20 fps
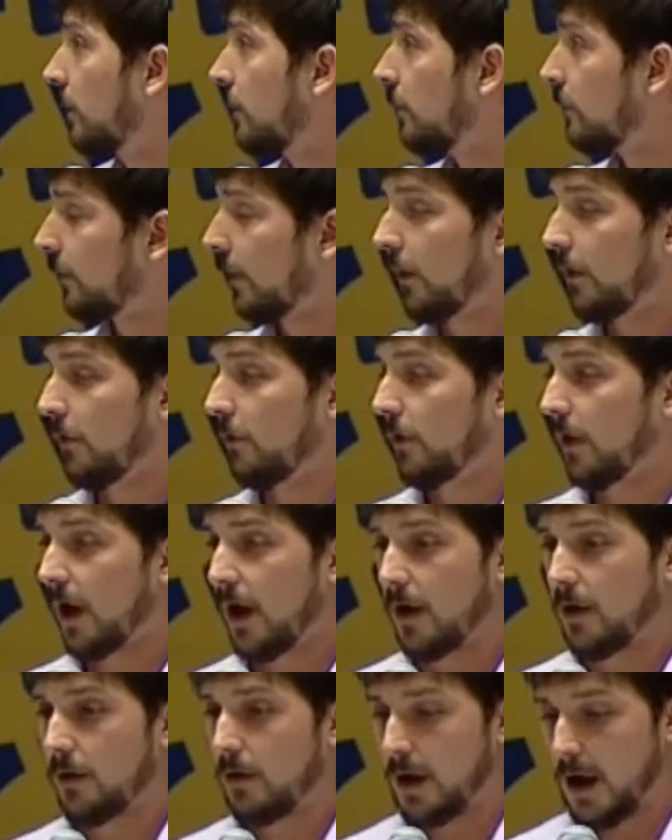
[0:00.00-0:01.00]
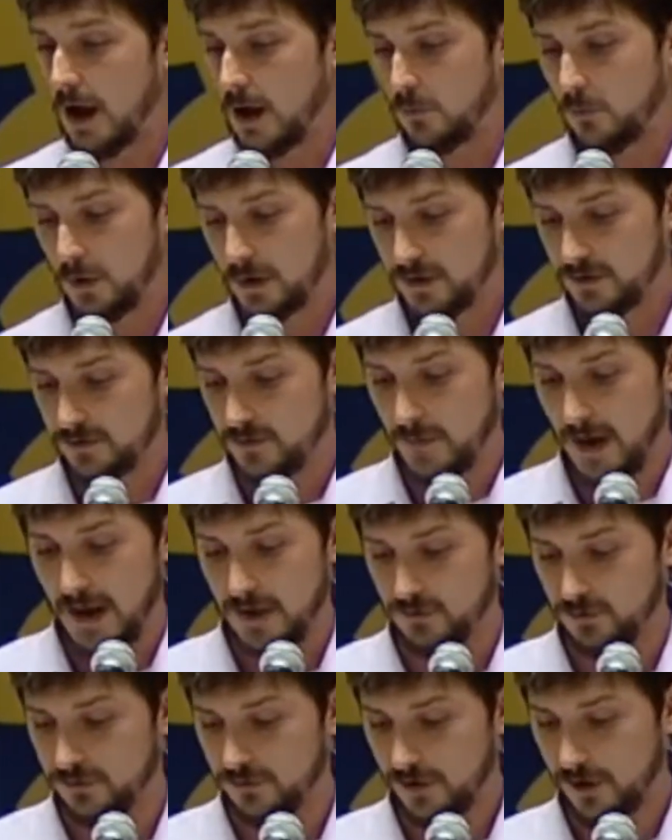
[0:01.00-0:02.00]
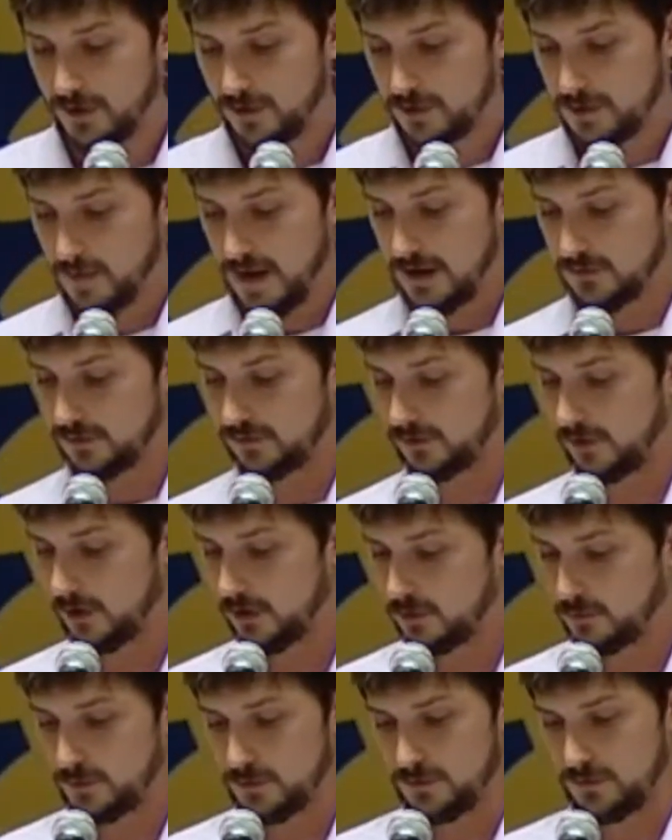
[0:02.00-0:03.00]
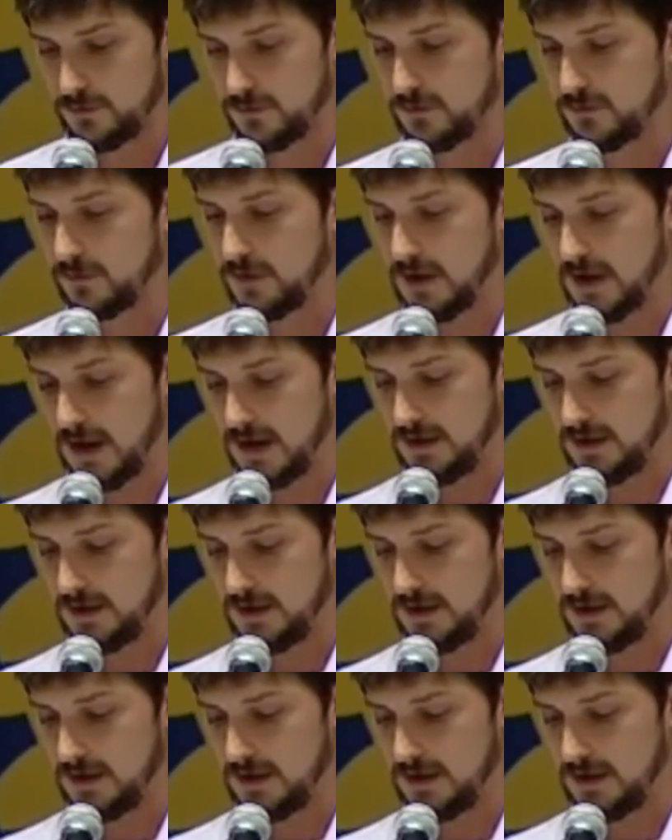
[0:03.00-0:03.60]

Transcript: So what is Imagine Scholar? Imagine Scholar was an